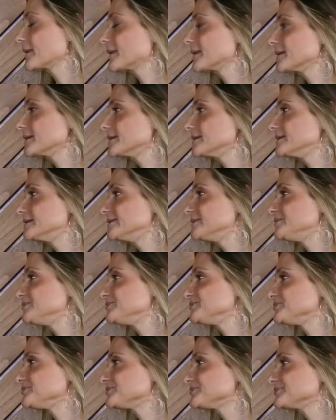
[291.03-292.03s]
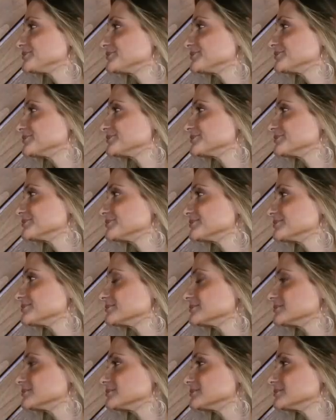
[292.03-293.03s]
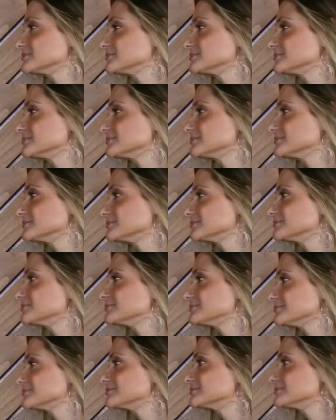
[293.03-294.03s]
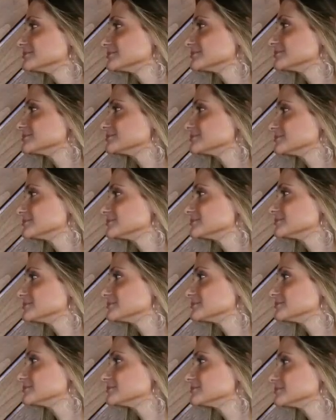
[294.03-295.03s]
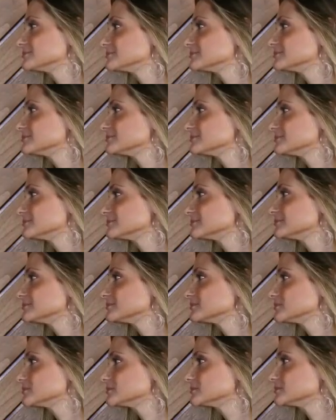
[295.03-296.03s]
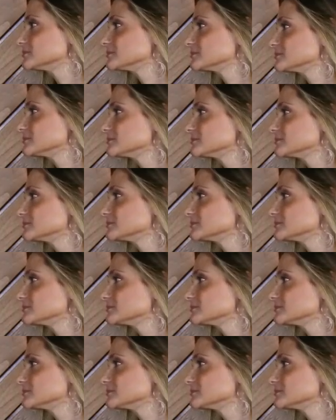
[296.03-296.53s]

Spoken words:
(not speaking)